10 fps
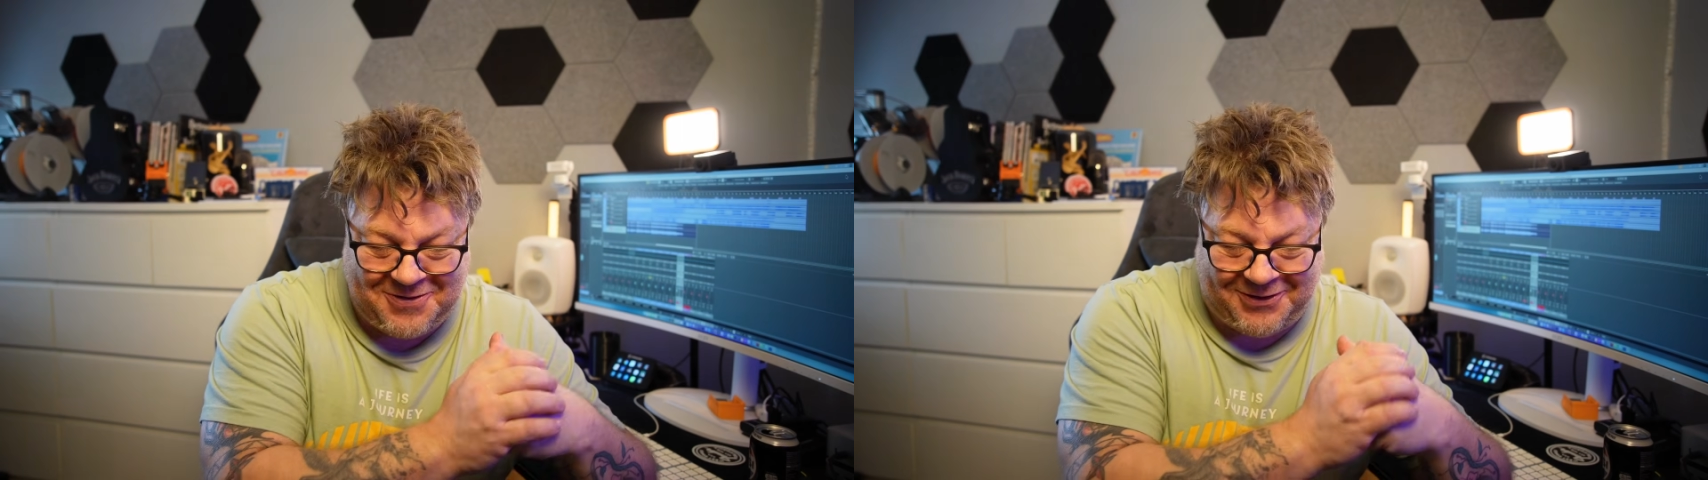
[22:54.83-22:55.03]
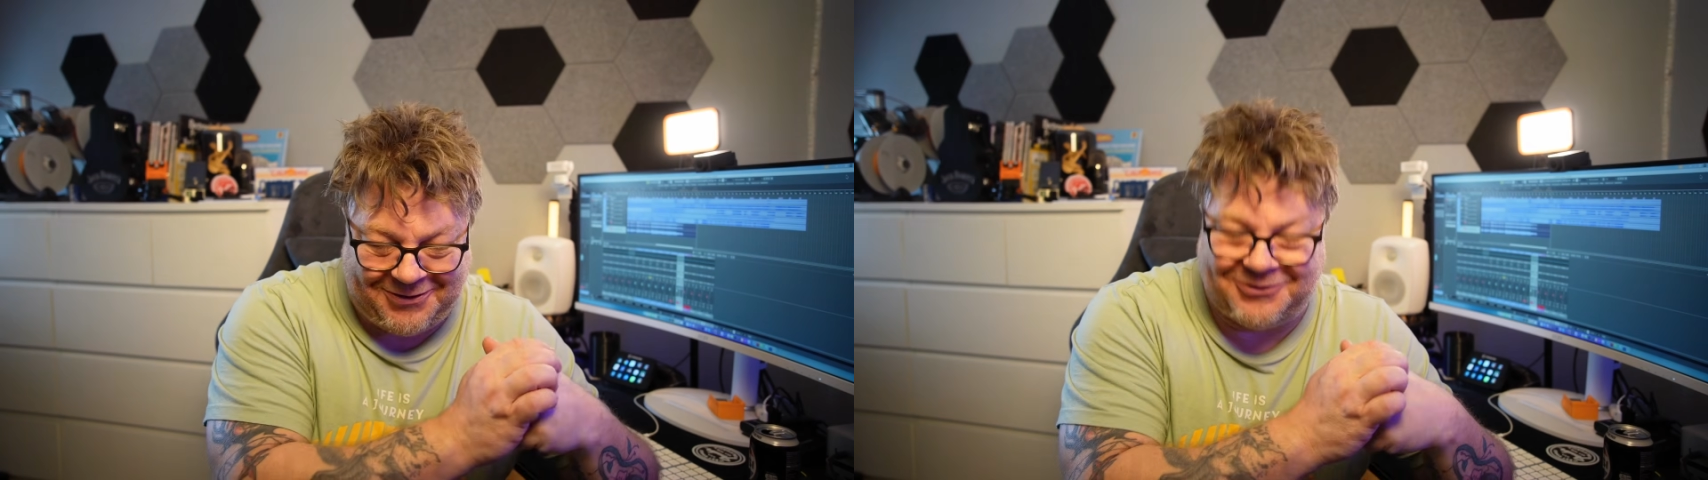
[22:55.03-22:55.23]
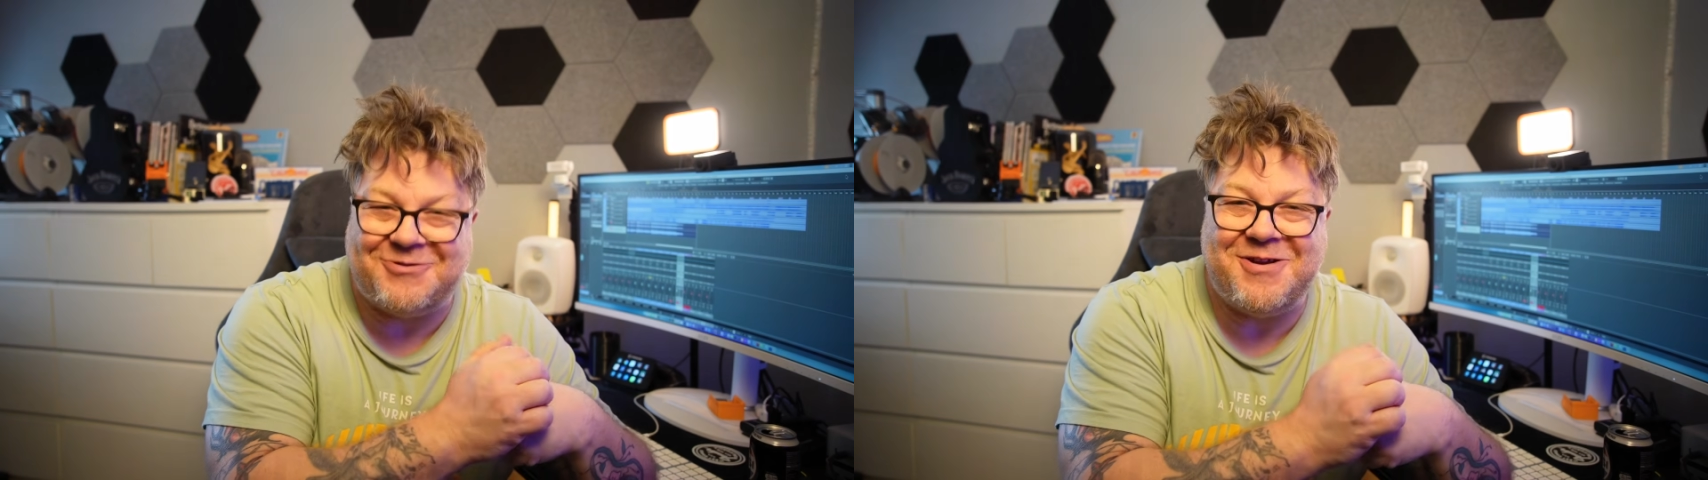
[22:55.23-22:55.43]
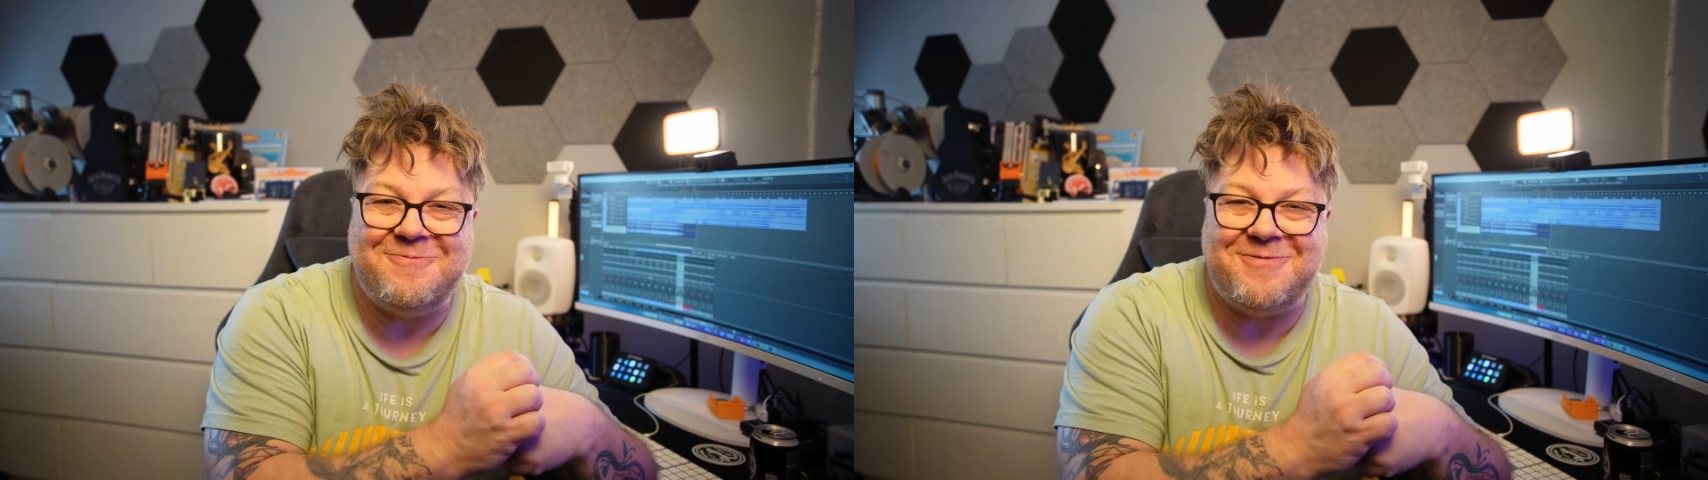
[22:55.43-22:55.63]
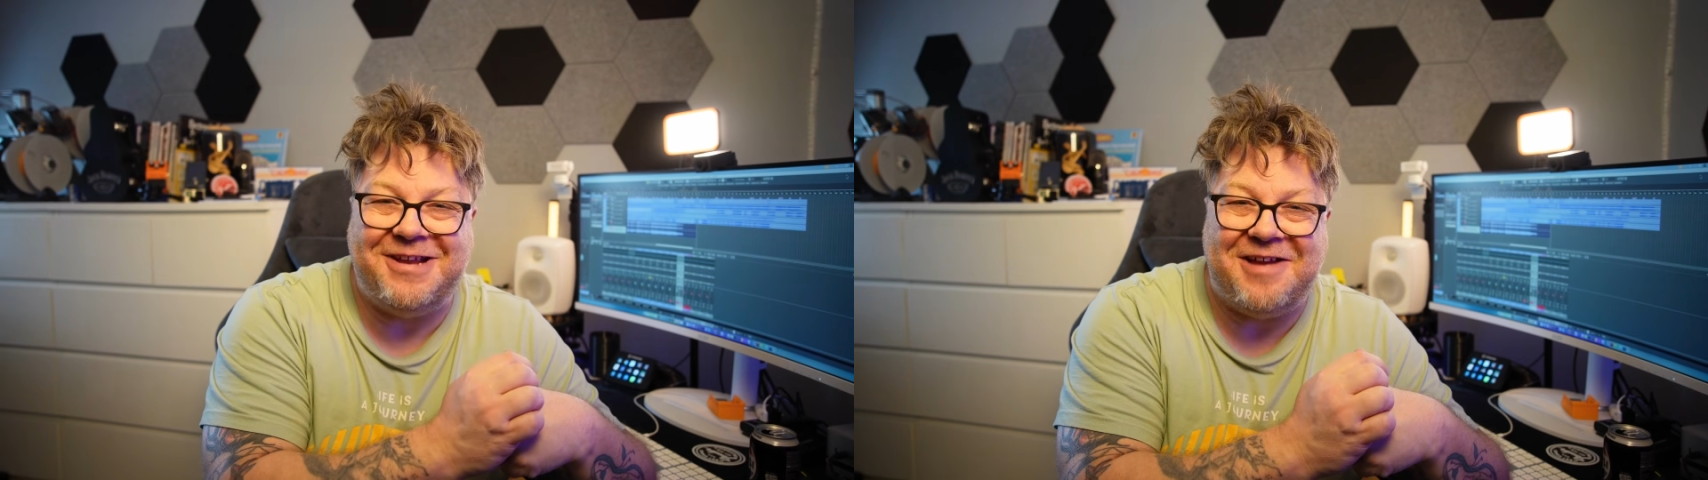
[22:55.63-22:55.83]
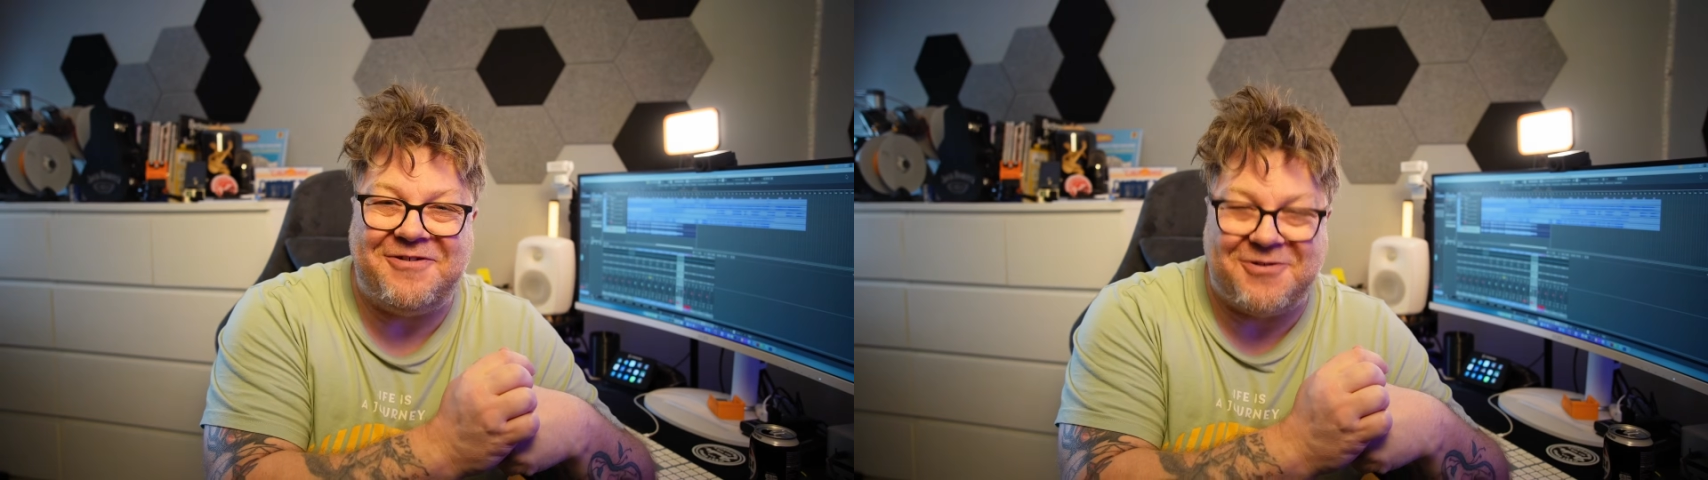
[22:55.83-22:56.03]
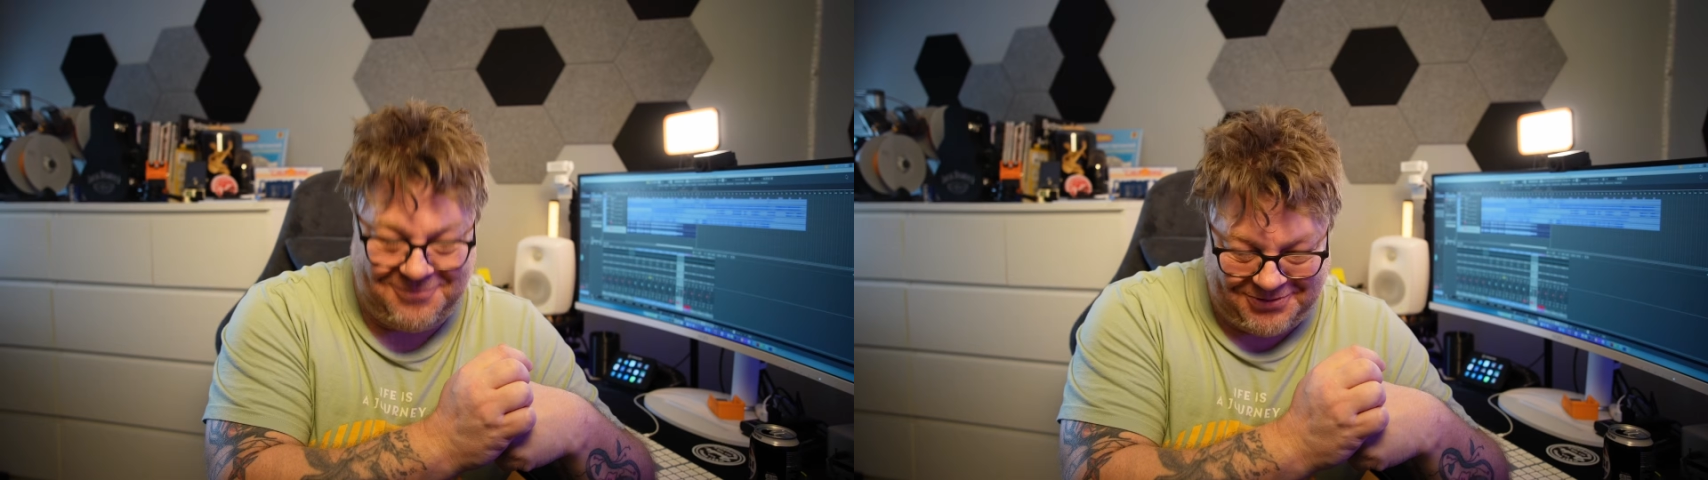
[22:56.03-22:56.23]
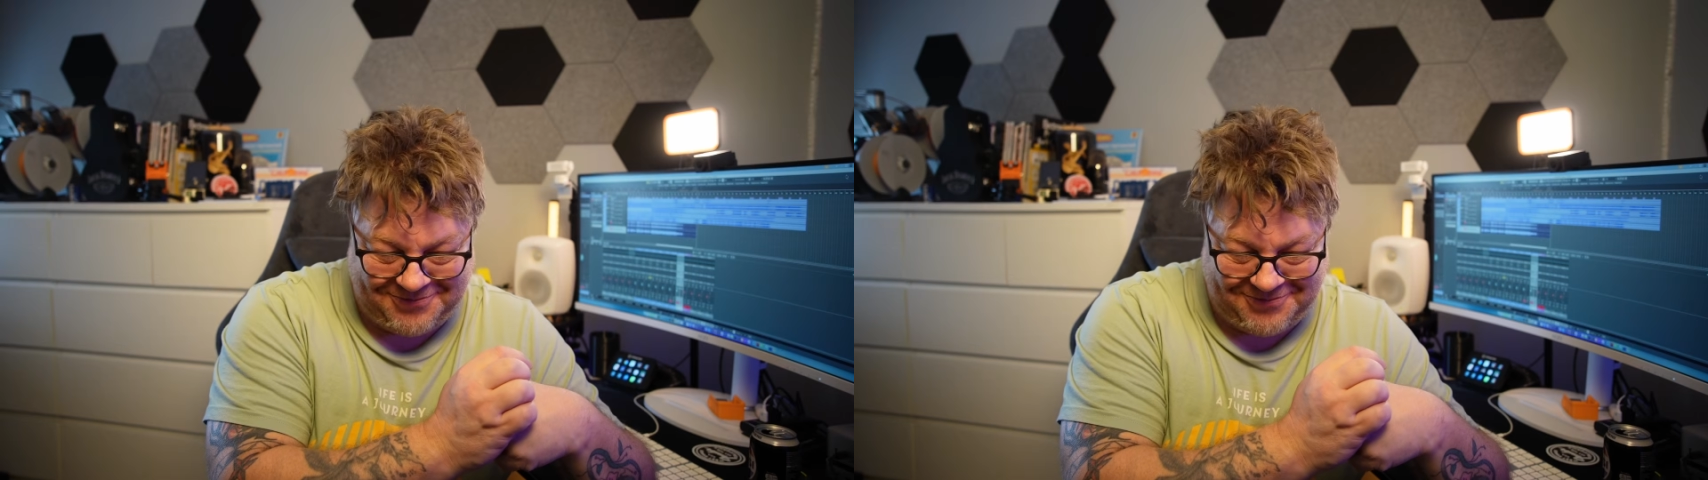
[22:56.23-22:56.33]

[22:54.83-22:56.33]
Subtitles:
because nobody ever comes